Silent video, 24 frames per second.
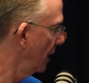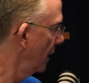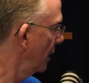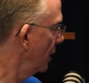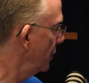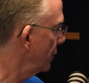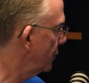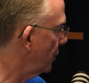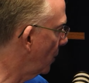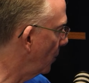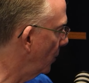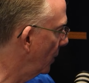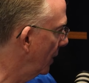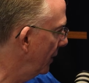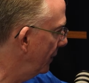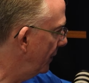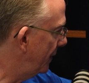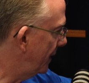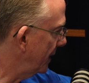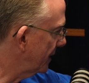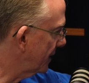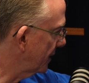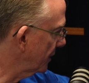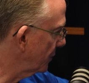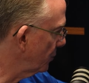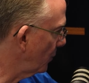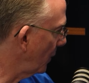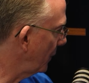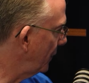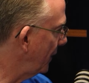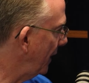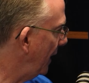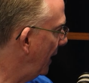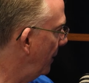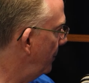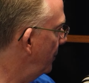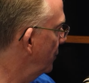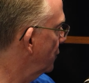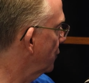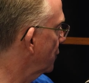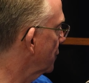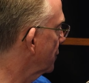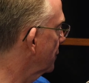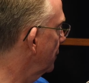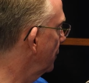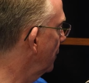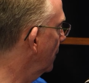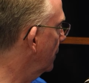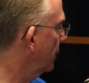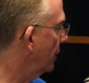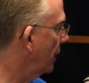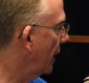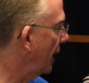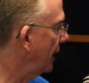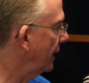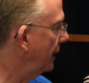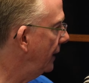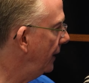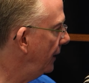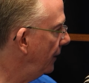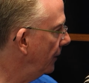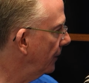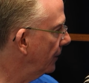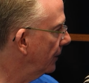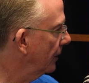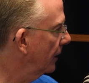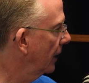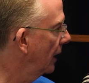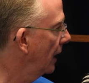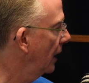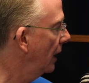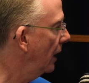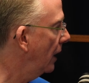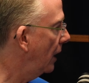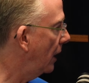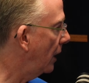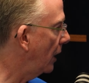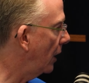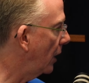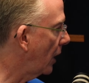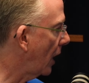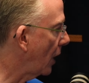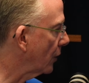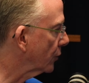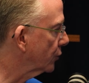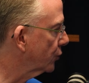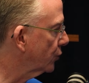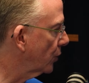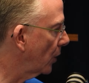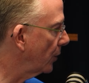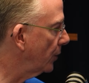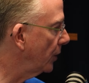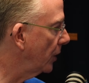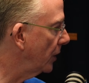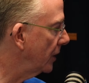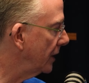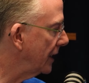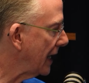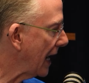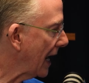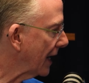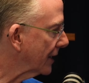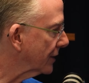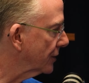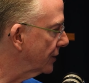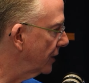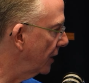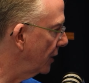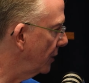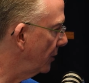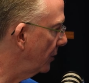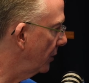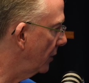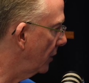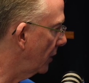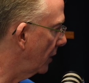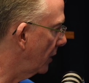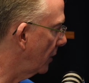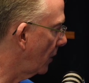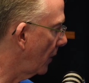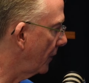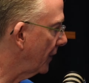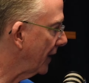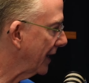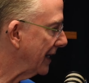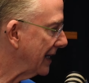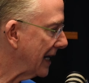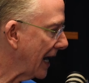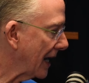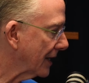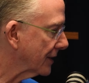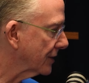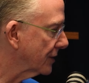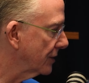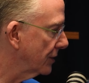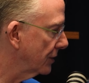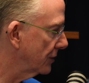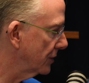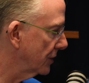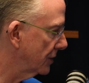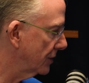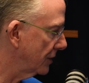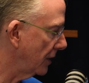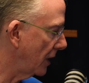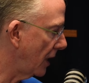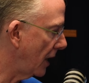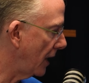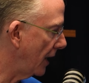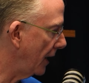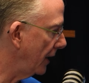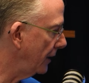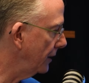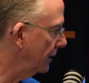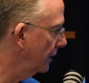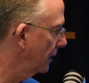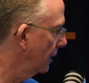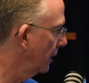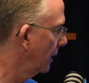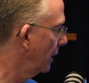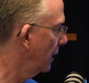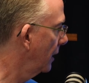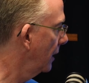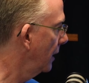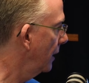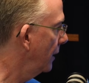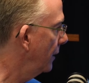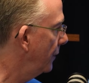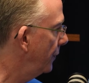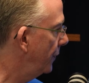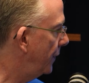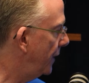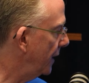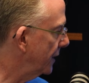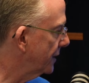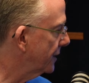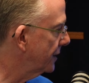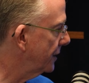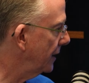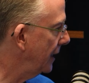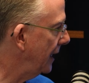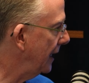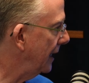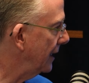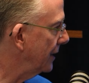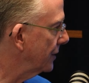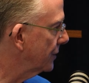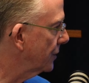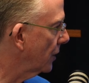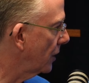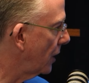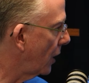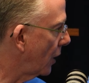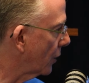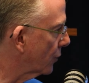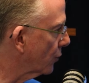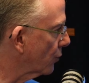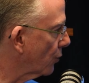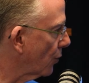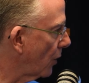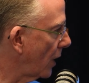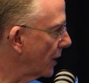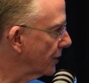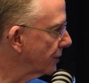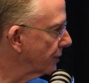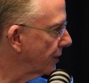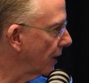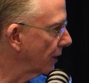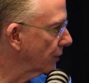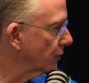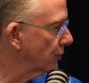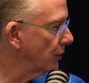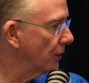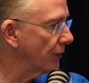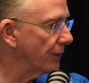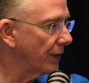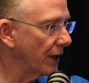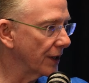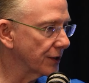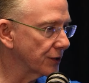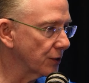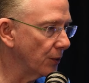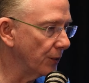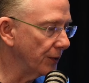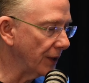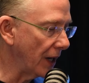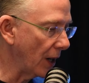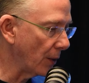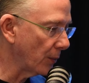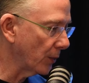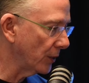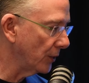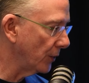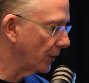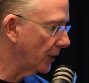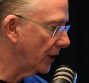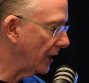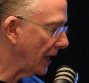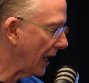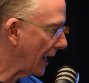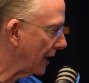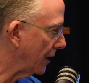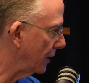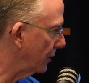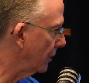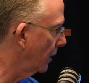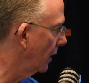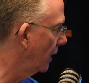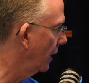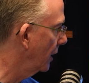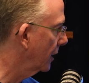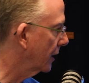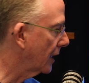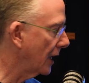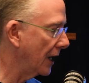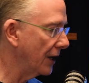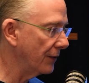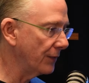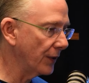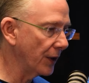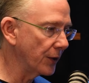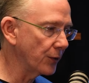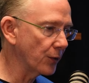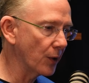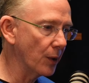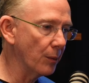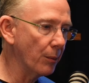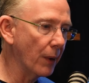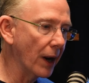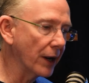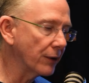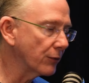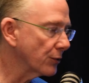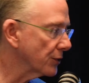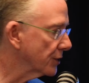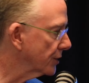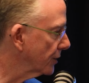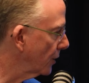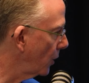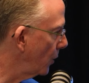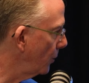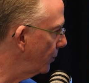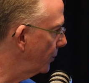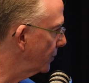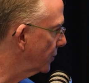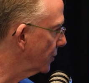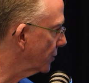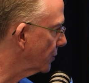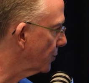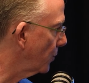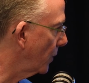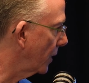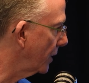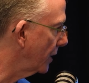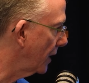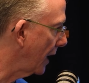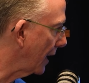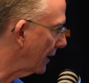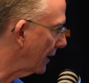So this is what the images look like here. I'll show you next on the next slide. This is a cross-section of the vessel. Now we're looking at it kind of under a microscope, which is what I